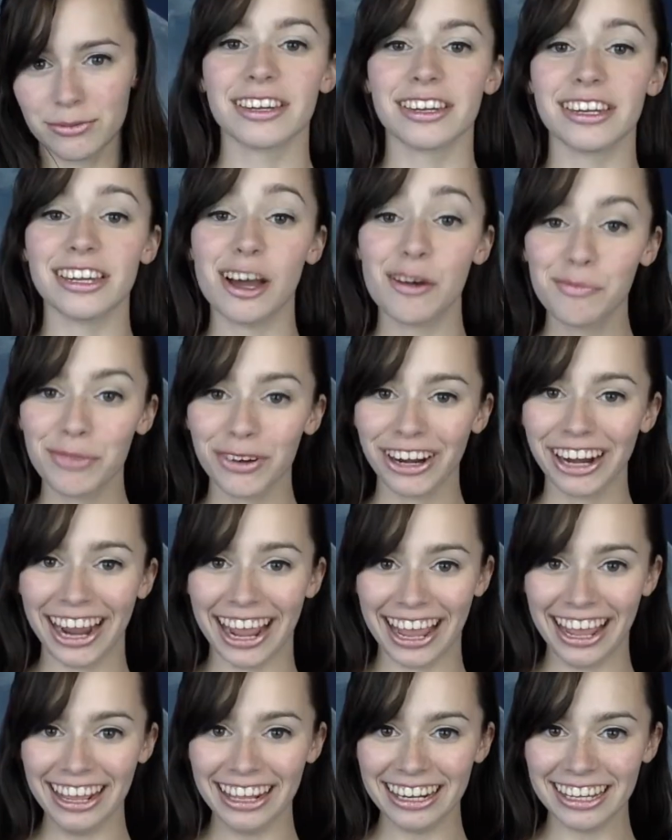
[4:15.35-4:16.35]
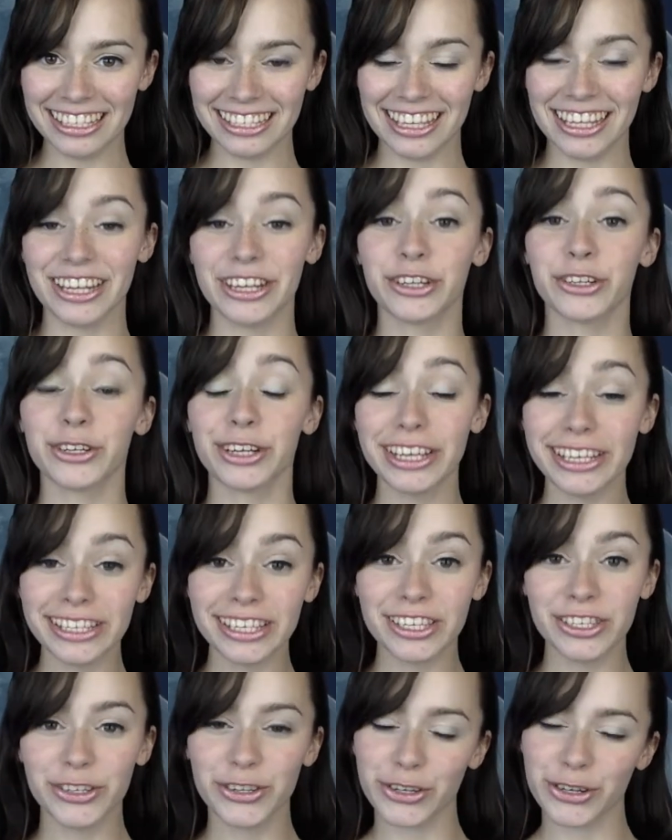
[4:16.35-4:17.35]
Number 8 is it
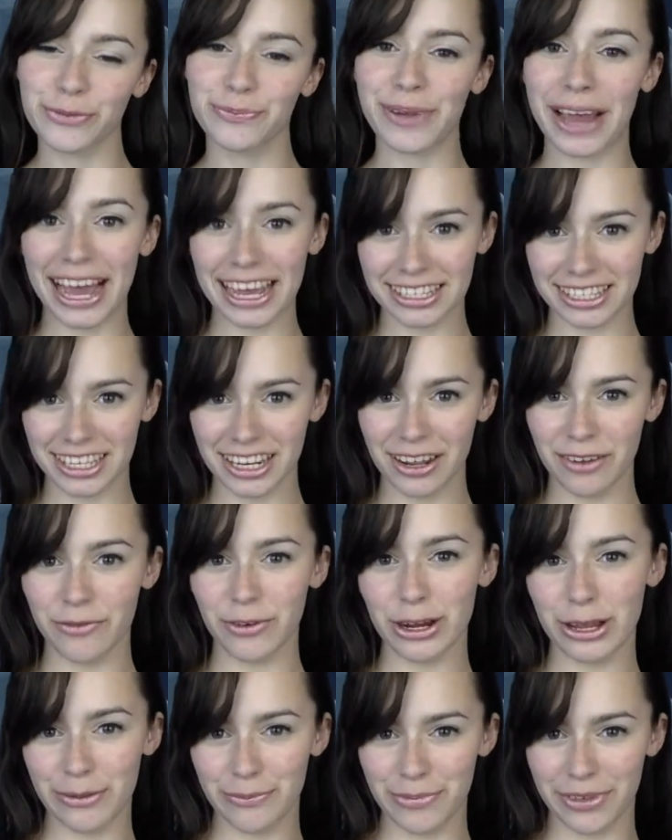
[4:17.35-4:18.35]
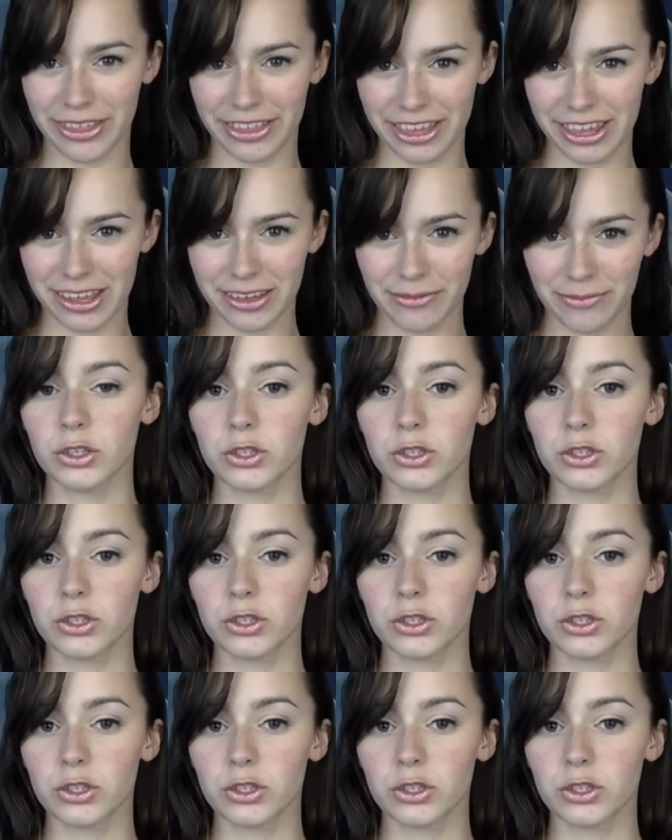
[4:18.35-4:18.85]
increases your capacity for empathy.